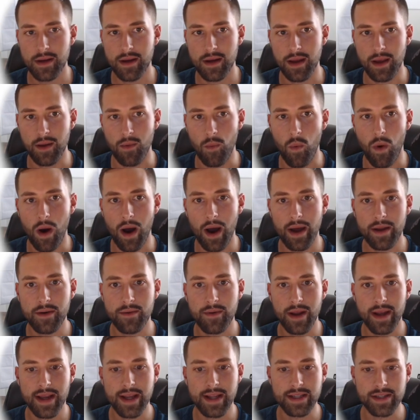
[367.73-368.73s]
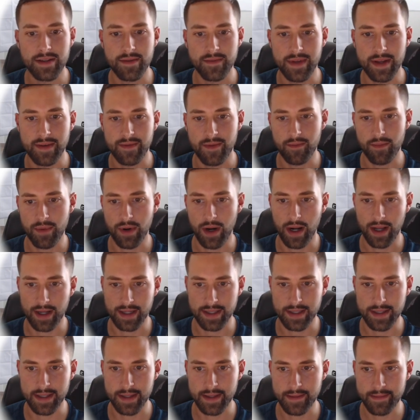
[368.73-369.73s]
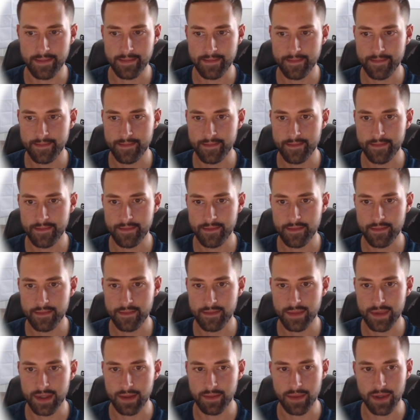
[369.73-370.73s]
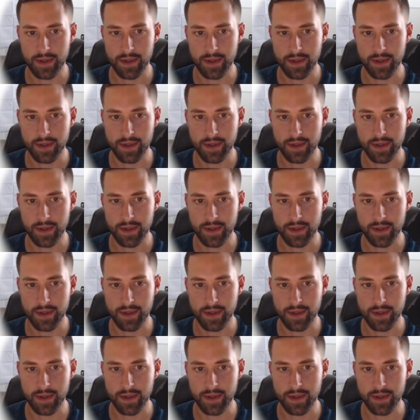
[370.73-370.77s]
A wide range of different products here. Some